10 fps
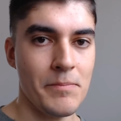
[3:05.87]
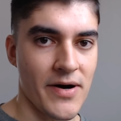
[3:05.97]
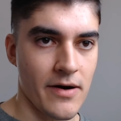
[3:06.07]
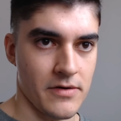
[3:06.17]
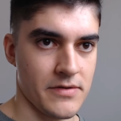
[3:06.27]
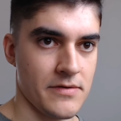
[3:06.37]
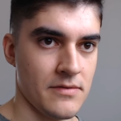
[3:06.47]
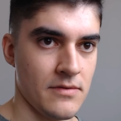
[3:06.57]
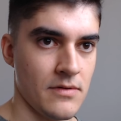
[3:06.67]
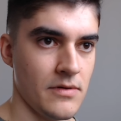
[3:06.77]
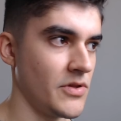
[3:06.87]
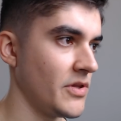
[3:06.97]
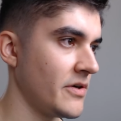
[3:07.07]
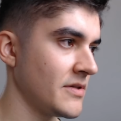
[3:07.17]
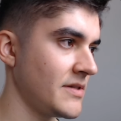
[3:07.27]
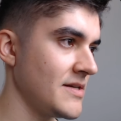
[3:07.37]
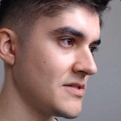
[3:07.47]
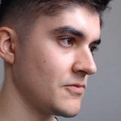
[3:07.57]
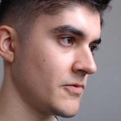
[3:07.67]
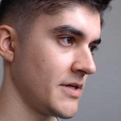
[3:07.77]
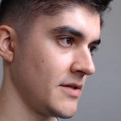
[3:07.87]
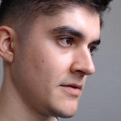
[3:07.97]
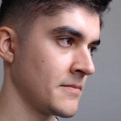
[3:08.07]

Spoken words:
part, not this one.